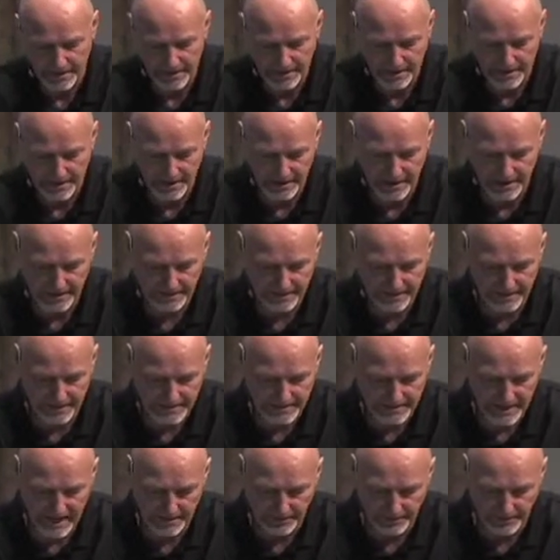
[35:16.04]
the
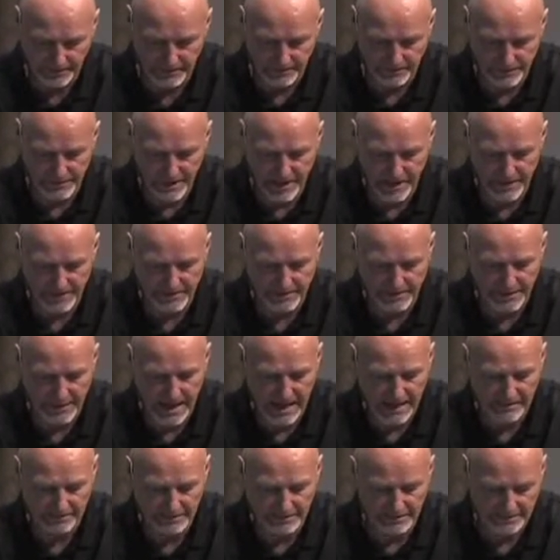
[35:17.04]
example of John the
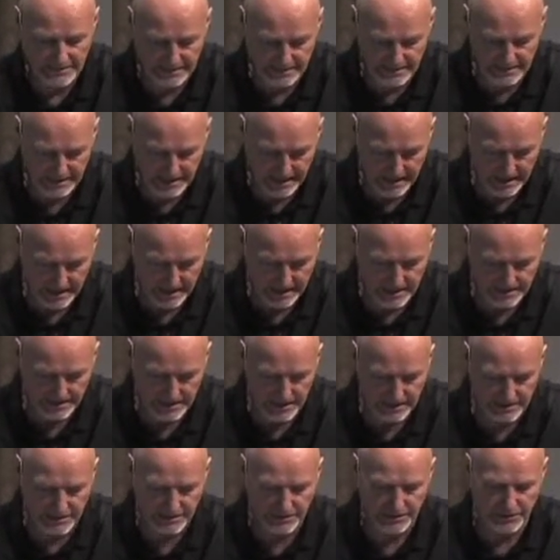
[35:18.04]
Baptist, he
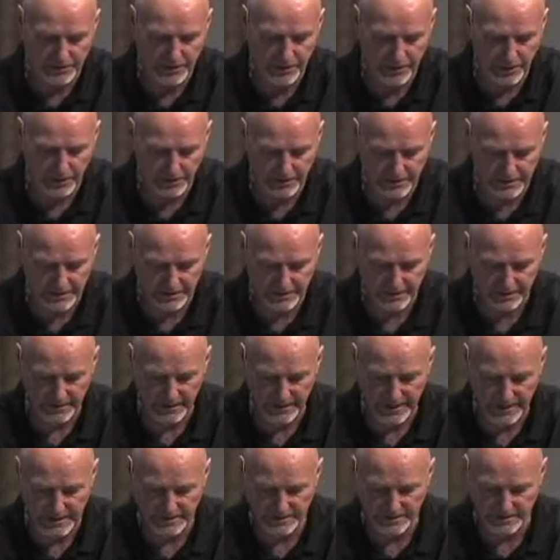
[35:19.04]
ministered only to the
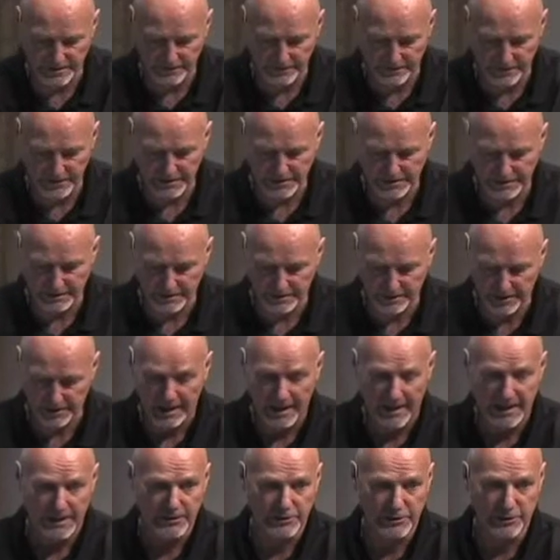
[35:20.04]
nation of Israel
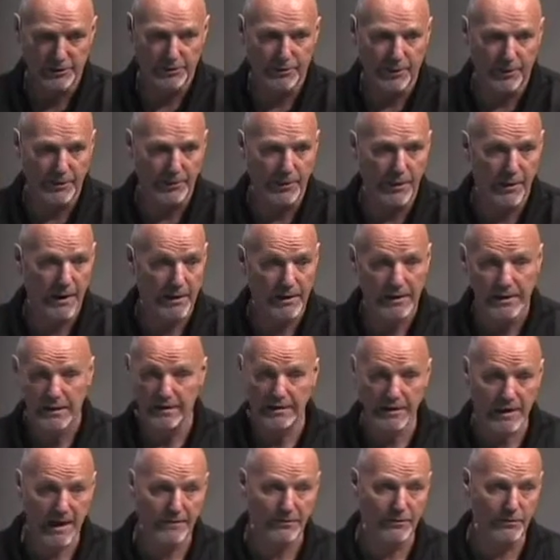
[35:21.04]
to prepare
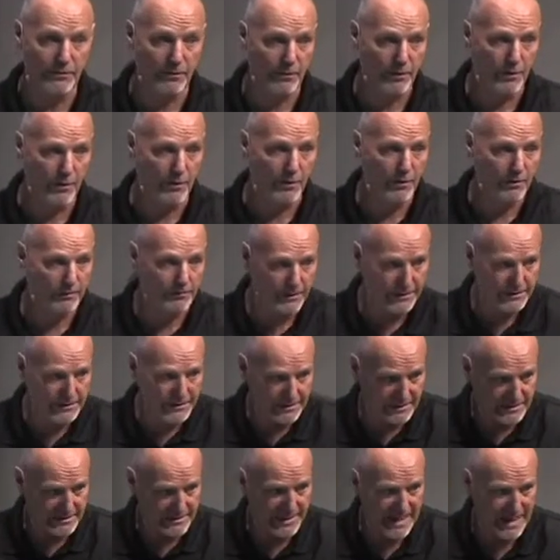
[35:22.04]
not the world, but
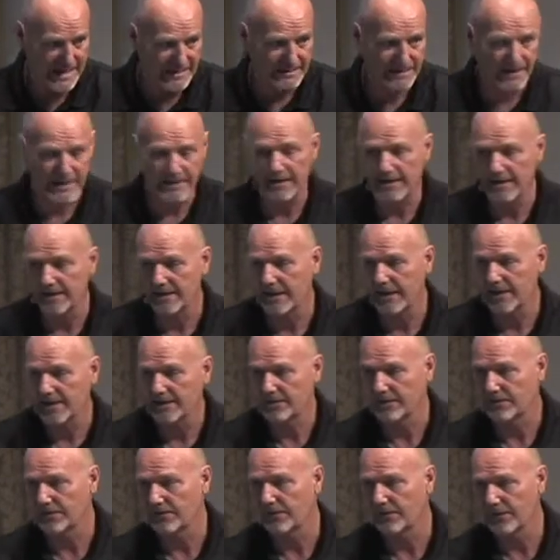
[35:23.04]
just that tiny
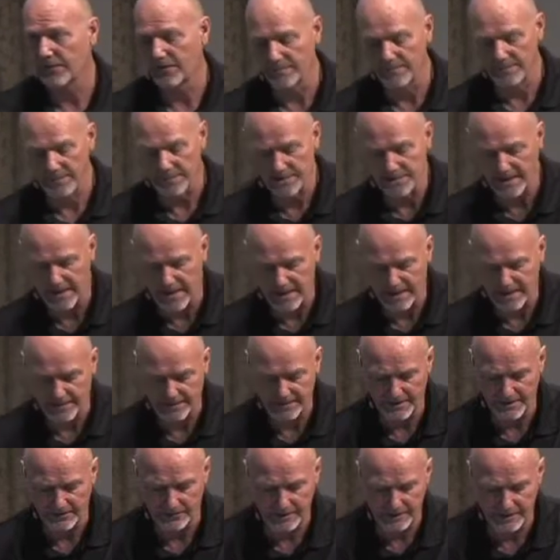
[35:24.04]
nation for the Messiah
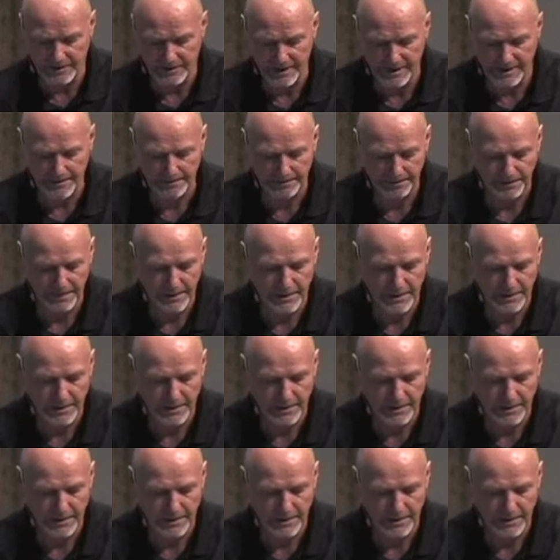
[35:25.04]
that would come.